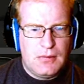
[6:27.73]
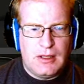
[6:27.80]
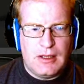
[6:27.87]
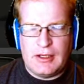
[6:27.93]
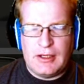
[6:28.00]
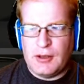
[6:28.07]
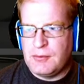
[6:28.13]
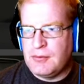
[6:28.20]
I
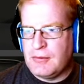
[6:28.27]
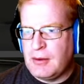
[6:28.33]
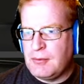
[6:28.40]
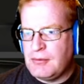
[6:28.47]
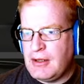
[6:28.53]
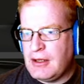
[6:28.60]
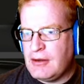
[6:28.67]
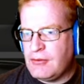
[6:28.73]
know I'm, I'm
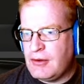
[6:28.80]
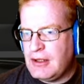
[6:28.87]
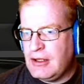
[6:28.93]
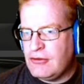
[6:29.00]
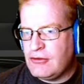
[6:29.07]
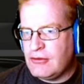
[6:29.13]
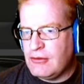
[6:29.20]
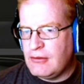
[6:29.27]
taking
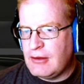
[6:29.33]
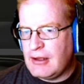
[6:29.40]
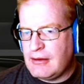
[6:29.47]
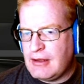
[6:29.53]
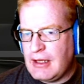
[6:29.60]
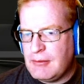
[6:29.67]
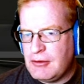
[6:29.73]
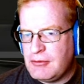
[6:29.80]
radiation, not
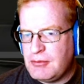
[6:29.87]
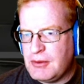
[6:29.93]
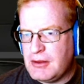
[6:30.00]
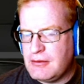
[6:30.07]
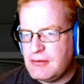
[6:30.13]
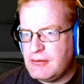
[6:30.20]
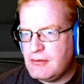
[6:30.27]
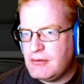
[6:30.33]
damage, but
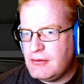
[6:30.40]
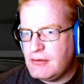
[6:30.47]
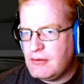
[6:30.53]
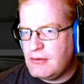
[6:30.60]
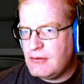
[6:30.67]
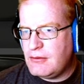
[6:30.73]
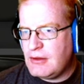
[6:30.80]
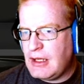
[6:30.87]

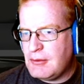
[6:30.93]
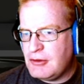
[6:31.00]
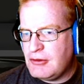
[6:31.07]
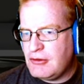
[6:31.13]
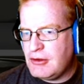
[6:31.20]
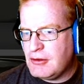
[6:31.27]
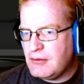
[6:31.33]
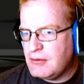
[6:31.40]
damage
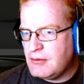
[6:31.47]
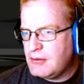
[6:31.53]
here.